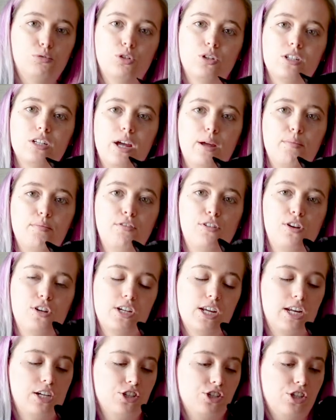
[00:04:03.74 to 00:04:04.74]
More time for
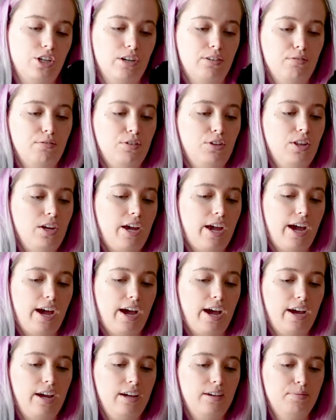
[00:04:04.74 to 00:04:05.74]
attention for the
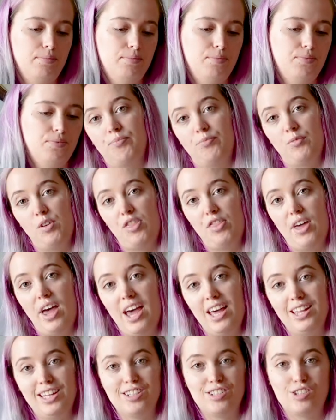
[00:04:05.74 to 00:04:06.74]
cat. With
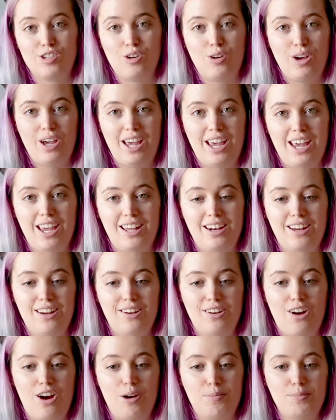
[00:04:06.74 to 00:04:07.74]
that, let's go ahead
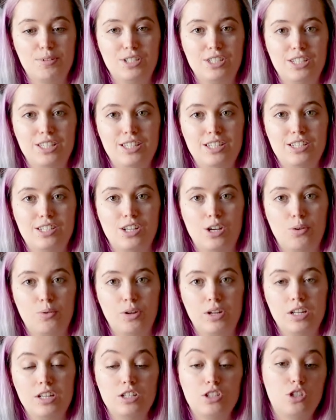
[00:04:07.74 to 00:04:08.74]
and hop into the
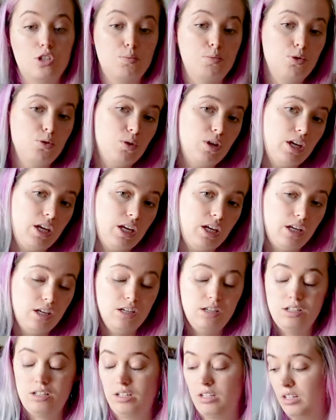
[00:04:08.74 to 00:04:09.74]
sewing.
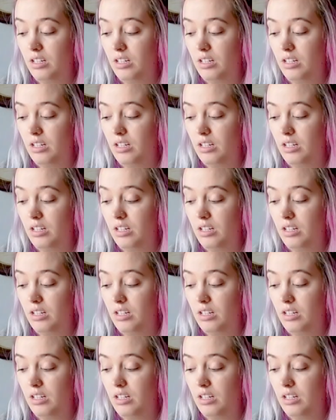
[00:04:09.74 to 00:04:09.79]
Spooky.